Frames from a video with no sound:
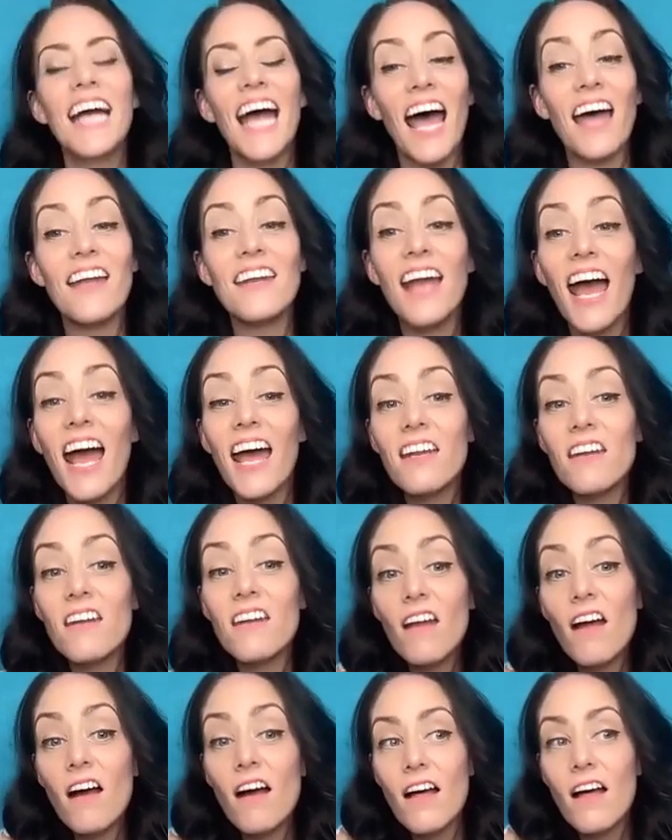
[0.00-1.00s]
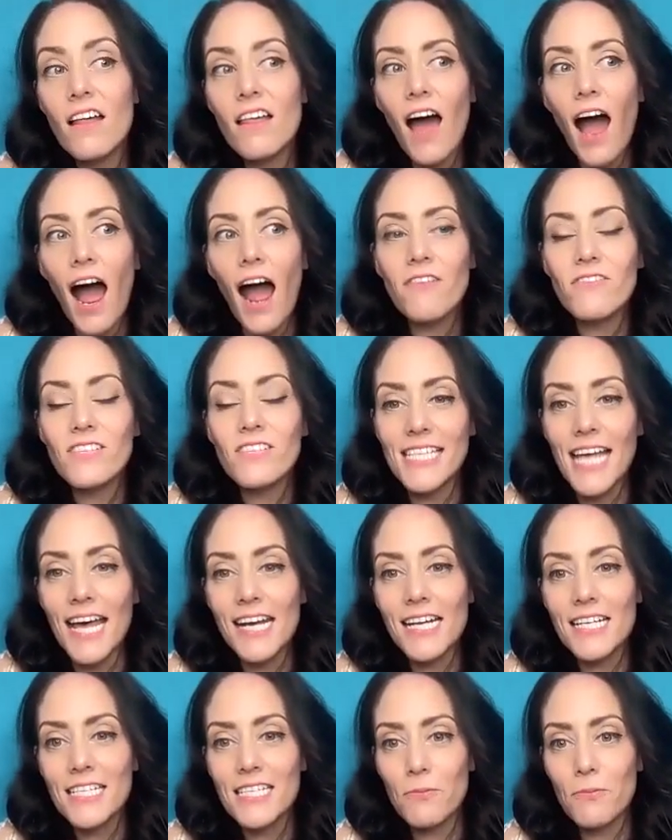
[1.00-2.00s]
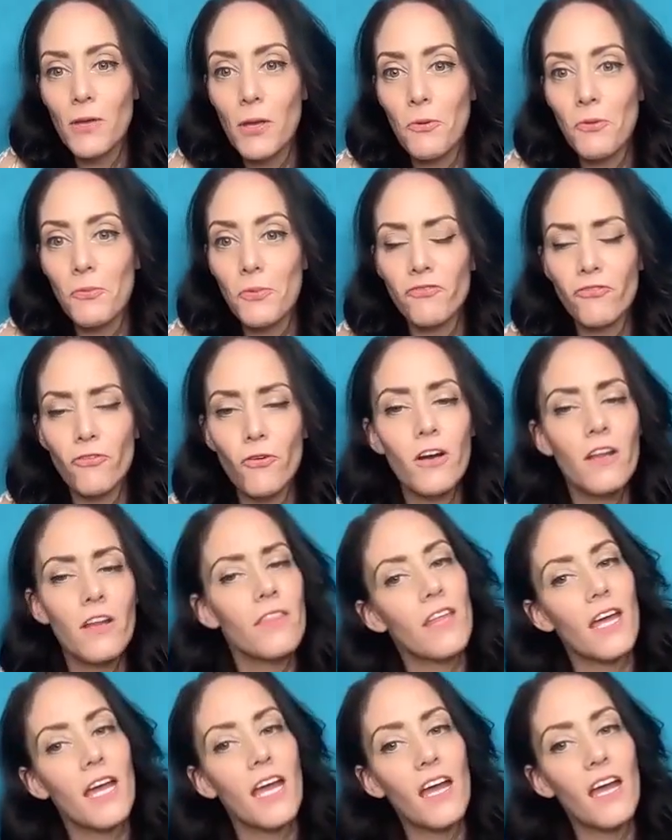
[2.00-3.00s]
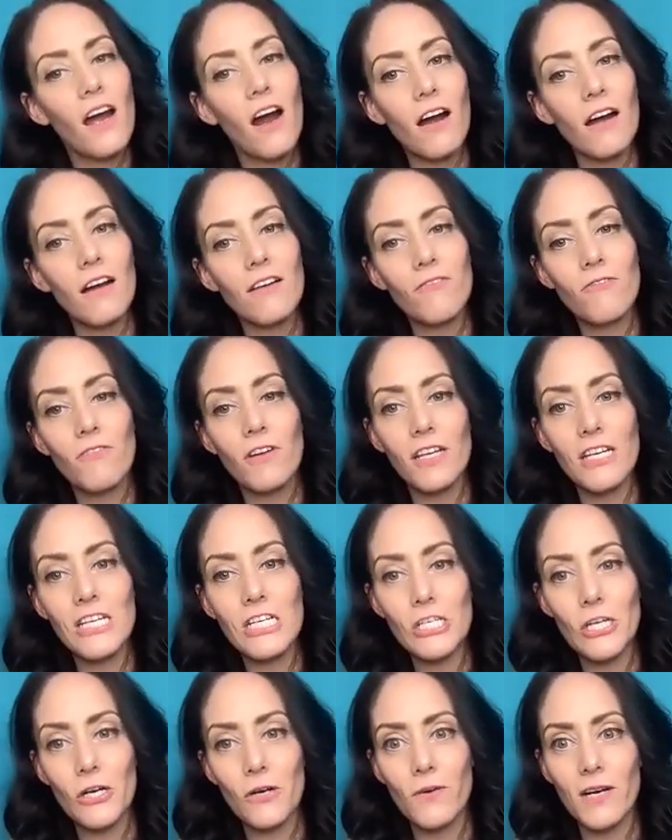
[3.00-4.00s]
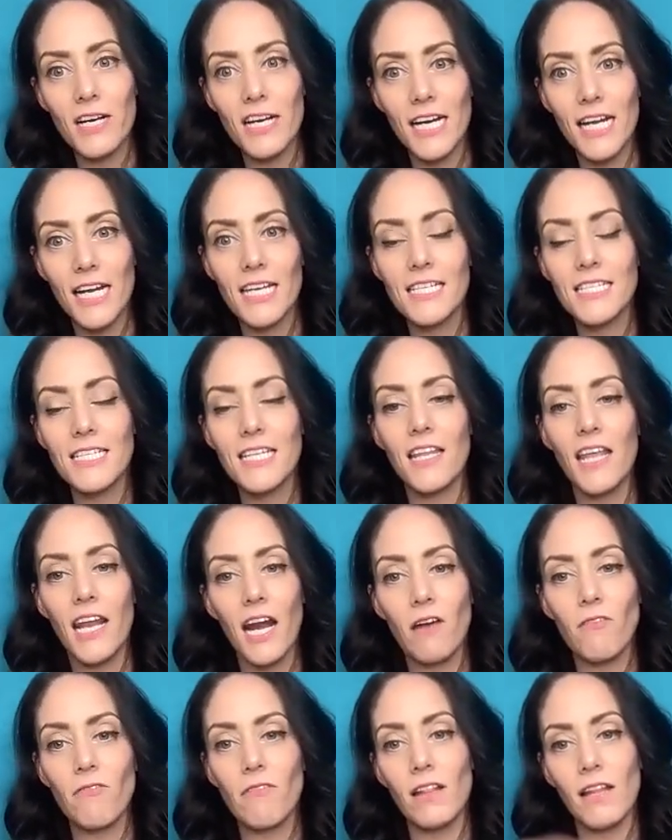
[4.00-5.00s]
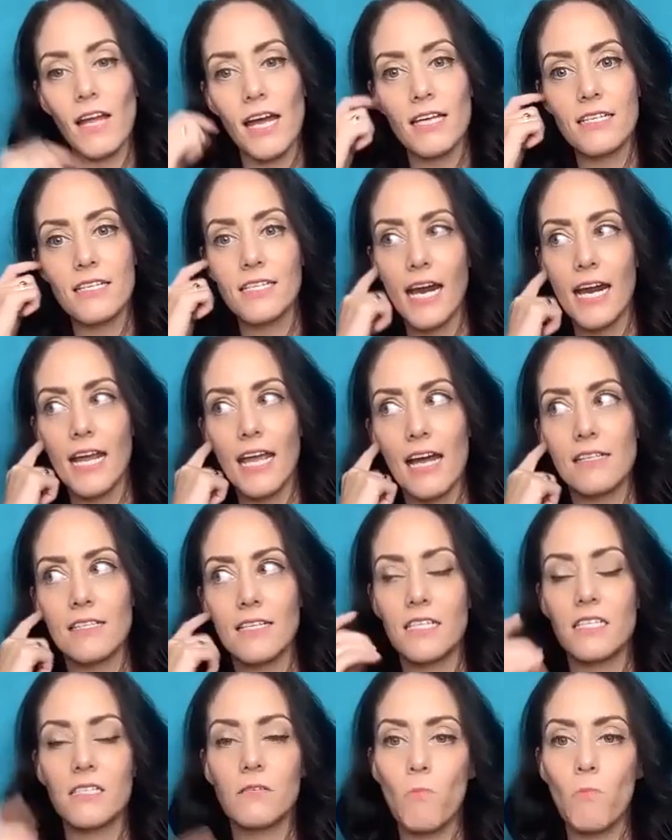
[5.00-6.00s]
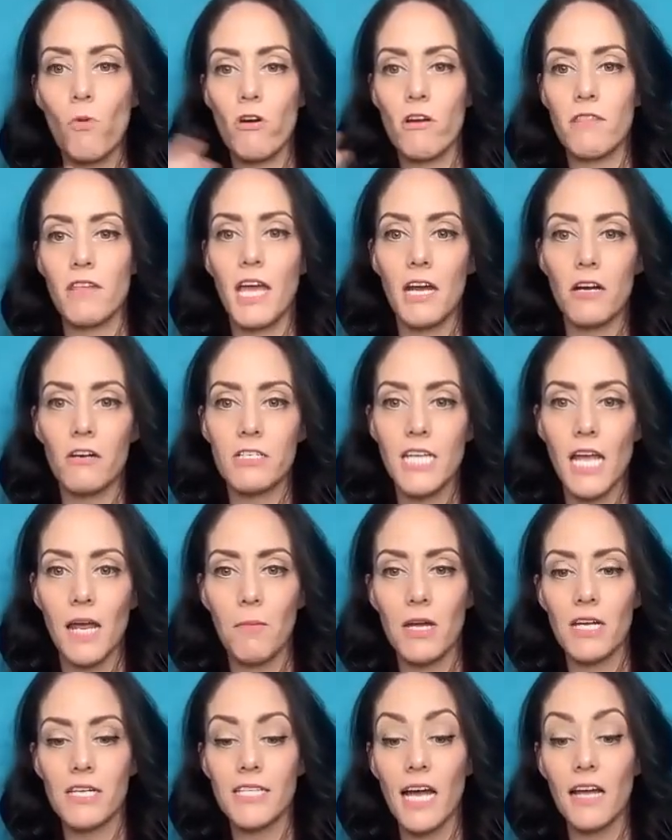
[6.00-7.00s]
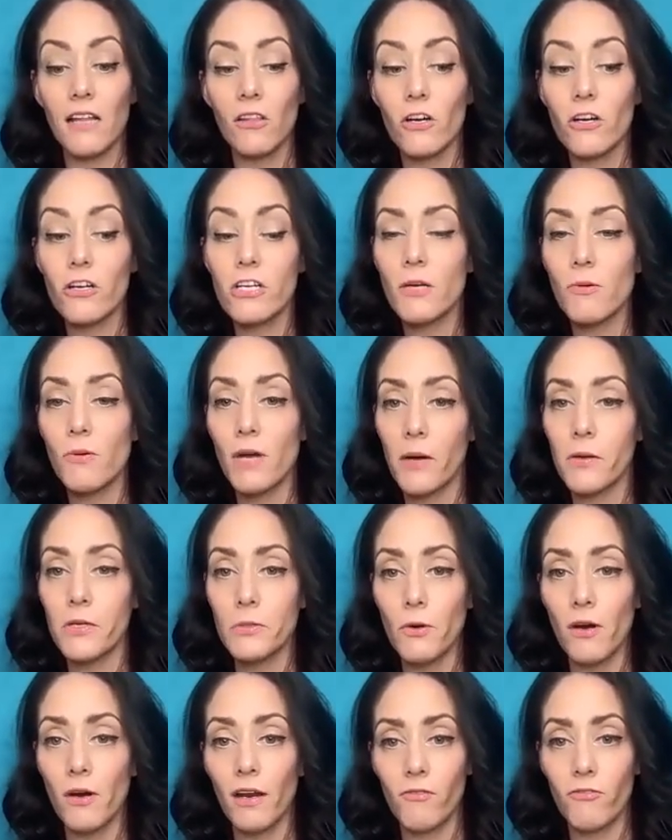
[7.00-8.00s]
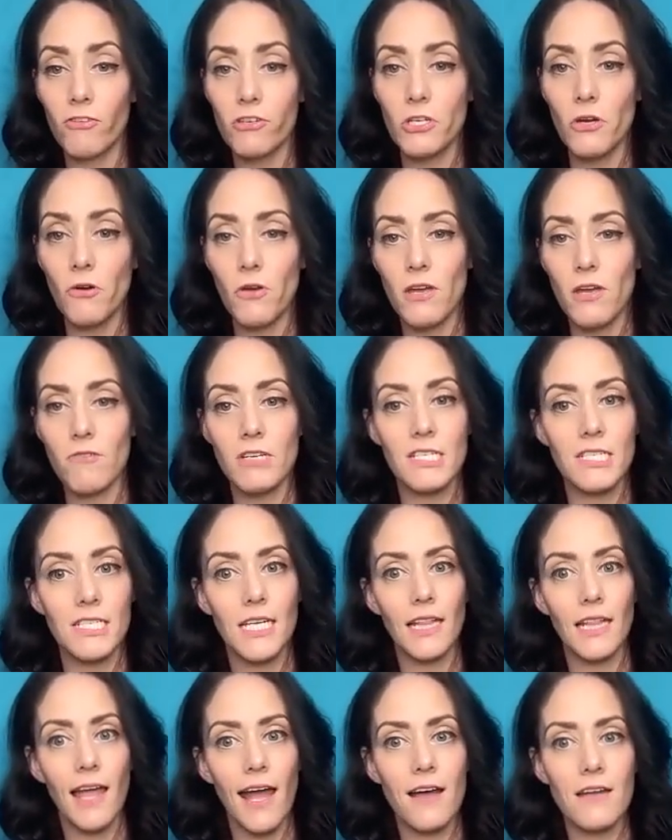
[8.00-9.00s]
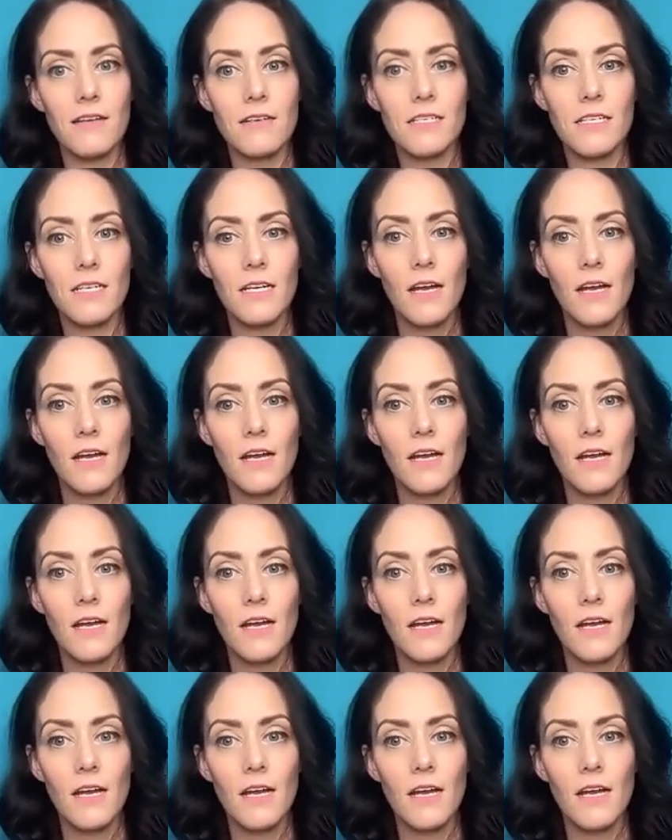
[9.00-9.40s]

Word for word: And and I've said it to people before and they aren't really sure what it is. And then I realized, I guess it's more in the entertainment, because I learned it when I was working for Tokyo Disneyland.